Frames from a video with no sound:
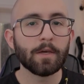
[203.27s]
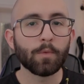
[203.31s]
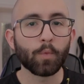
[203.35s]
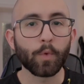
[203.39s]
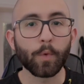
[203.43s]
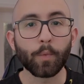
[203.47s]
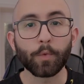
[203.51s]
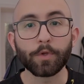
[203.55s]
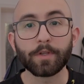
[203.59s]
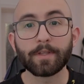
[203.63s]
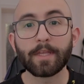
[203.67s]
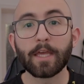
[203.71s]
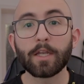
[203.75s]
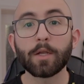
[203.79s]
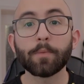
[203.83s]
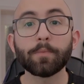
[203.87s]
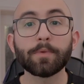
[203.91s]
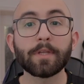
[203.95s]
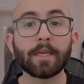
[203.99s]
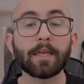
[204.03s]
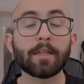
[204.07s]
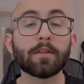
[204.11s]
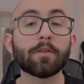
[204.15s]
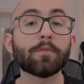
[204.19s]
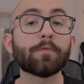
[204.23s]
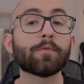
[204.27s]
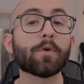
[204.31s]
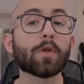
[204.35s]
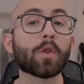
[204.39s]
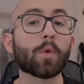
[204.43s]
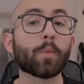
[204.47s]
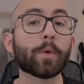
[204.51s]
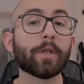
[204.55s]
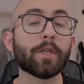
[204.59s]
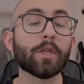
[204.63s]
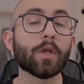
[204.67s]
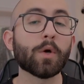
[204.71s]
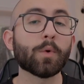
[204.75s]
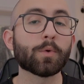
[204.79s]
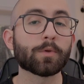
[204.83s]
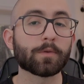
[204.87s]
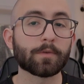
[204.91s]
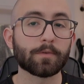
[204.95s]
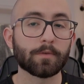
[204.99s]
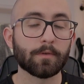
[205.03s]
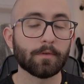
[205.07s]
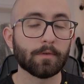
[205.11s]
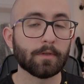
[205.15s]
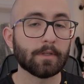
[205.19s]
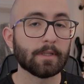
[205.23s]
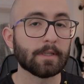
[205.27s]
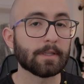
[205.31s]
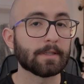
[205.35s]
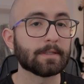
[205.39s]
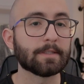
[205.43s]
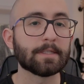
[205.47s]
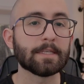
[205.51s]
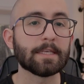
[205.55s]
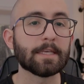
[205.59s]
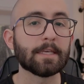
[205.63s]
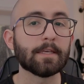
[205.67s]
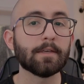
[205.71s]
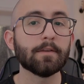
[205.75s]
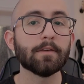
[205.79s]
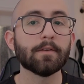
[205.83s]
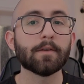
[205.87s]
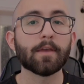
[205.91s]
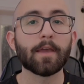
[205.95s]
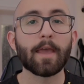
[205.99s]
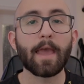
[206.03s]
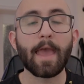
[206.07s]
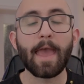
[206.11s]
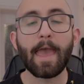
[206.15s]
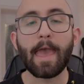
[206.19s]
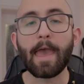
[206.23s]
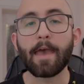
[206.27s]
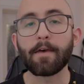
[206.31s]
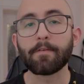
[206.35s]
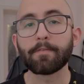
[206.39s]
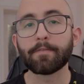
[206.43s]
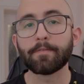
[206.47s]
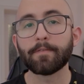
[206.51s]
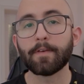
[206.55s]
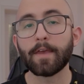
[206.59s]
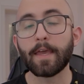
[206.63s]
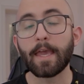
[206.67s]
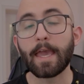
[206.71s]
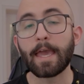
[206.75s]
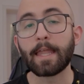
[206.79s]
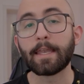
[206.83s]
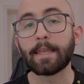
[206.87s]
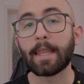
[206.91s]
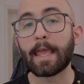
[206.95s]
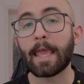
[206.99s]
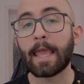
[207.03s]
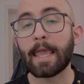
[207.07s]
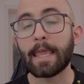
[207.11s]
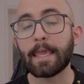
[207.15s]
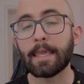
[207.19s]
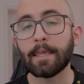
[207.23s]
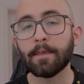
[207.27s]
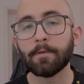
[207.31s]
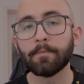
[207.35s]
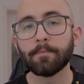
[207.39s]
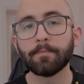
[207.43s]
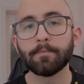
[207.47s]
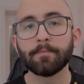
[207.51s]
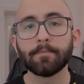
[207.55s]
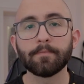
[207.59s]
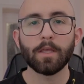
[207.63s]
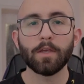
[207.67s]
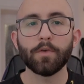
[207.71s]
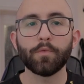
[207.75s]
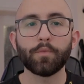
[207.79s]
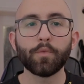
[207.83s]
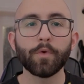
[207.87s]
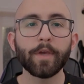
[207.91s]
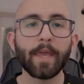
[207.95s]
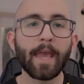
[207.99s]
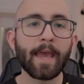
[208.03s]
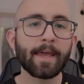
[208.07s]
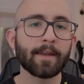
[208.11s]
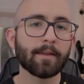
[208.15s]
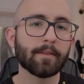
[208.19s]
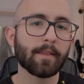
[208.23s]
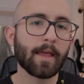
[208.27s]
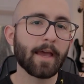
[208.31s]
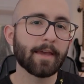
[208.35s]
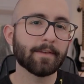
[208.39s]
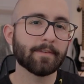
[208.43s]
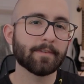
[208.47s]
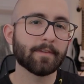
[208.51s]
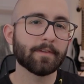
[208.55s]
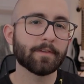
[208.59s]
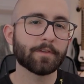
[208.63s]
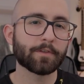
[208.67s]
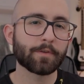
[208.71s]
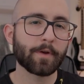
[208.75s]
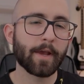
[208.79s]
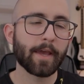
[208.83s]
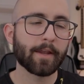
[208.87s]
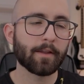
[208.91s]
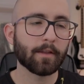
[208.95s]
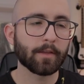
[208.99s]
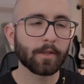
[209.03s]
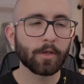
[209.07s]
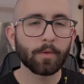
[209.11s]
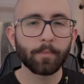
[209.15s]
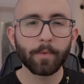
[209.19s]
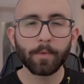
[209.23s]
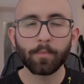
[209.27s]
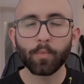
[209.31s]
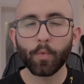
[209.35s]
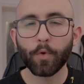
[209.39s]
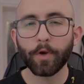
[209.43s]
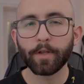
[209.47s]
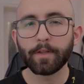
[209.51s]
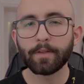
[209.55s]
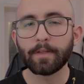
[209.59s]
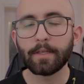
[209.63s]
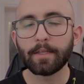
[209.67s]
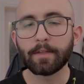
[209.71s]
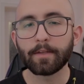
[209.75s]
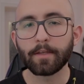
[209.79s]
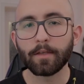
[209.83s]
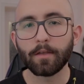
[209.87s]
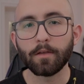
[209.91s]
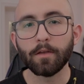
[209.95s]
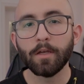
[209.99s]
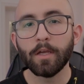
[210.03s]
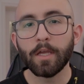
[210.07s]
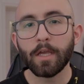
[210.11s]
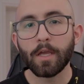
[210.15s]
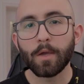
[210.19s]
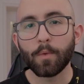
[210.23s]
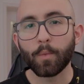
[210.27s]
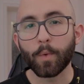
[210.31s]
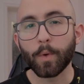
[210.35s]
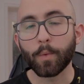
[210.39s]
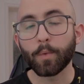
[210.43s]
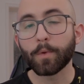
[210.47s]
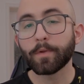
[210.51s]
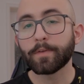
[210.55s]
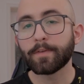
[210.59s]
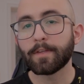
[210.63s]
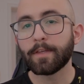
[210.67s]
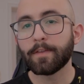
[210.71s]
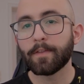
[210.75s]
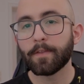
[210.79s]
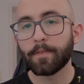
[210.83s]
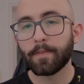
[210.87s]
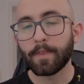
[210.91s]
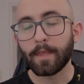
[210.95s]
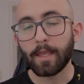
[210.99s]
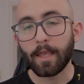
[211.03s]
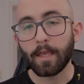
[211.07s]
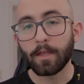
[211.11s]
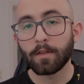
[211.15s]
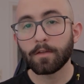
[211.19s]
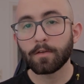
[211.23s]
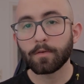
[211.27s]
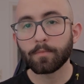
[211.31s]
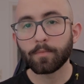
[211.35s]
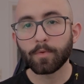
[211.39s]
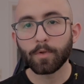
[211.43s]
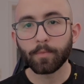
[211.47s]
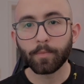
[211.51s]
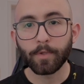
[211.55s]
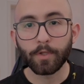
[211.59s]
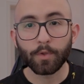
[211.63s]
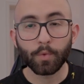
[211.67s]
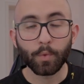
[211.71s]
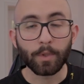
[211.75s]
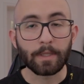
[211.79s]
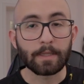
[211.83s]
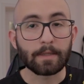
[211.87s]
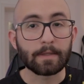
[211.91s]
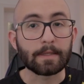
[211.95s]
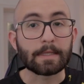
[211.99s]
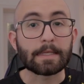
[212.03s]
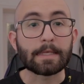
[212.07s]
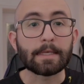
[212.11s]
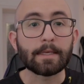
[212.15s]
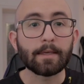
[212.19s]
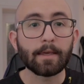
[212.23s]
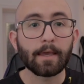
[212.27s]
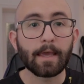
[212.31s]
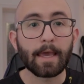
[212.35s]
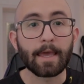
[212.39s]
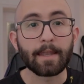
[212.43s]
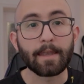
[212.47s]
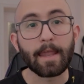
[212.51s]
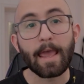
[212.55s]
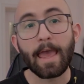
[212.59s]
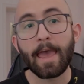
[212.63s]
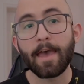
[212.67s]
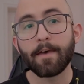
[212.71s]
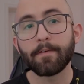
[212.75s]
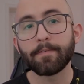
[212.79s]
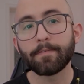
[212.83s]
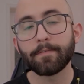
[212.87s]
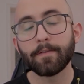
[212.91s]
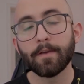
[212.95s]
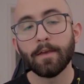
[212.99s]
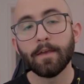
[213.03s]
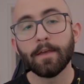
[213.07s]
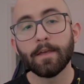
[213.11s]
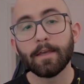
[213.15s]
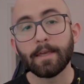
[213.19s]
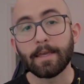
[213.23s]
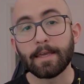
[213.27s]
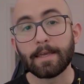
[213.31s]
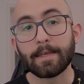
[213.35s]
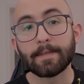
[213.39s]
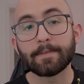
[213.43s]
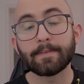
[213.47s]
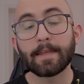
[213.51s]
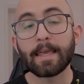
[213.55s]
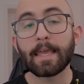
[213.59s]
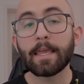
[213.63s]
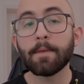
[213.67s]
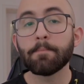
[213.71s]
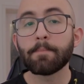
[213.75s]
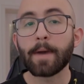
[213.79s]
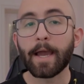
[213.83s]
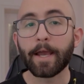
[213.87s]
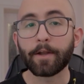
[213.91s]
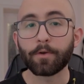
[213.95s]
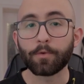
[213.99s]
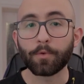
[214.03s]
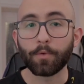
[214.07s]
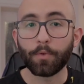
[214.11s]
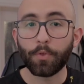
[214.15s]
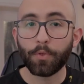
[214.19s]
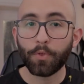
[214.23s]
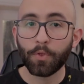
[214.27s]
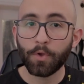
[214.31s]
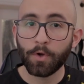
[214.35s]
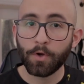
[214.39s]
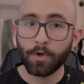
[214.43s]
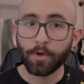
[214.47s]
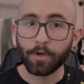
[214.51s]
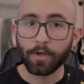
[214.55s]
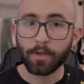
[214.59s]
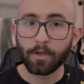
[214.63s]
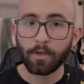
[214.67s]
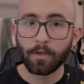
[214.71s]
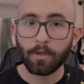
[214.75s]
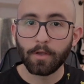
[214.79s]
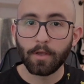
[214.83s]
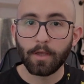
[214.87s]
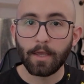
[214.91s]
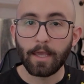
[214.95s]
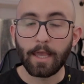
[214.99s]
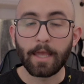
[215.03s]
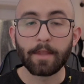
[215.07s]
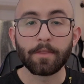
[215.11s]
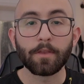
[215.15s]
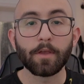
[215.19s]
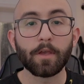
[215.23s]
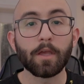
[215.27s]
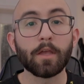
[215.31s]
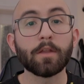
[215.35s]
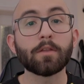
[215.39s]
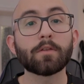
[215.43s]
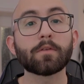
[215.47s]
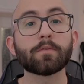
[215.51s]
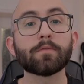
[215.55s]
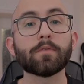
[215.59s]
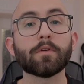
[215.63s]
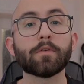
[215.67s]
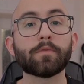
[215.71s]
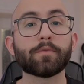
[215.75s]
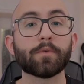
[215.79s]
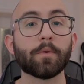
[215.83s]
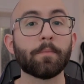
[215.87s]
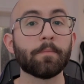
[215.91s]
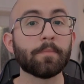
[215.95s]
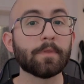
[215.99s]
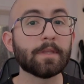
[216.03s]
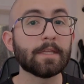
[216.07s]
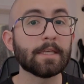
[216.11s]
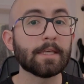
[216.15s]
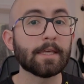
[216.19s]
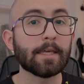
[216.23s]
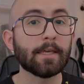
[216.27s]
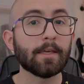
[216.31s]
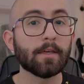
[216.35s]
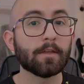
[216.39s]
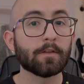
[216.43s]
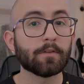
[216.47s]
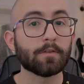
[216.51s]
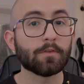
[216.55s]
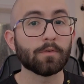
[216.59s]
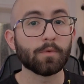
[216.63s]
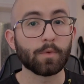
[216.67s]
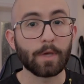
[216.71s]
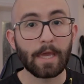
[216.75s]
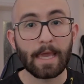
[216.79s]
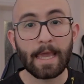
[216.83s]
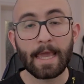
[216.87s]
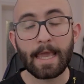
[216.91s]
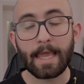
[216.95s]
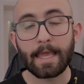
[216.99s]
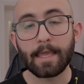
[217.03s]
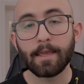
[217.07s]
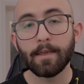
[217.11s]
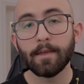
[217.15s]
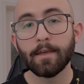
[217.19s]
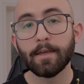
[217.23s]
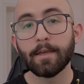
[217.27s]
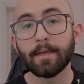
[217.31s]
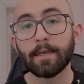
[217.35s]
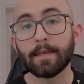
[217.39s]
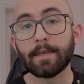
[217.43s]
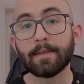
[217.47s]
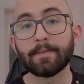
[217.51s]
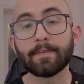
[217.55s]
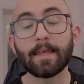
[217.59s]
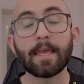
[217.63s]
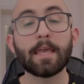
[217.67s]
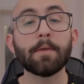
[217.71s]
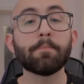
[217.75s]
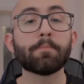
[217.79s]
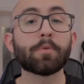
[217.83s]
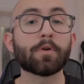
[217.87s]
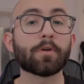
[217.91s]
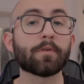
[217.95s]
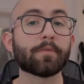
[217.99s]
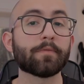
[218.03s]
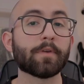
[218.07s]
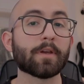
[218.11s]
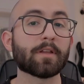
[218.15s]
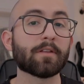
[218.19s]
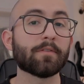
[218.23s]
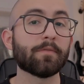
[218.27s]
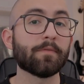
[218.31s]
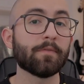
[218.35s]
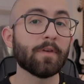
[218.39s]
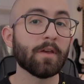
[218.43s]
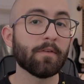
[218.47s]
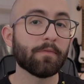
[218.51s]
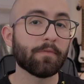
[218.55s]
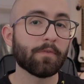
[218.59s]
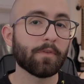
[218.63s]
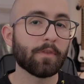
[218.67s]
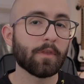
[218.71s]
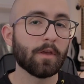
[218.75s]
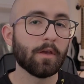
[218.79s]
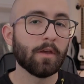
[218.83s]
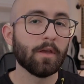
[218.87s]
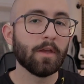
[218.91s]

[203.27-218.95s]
We would then obtain the following notes, D, F, and A. If we analyze this triad a little bit more in detail, we will see that the interval between D and F is a minor third, and the interval from D to A is a perfect fifth.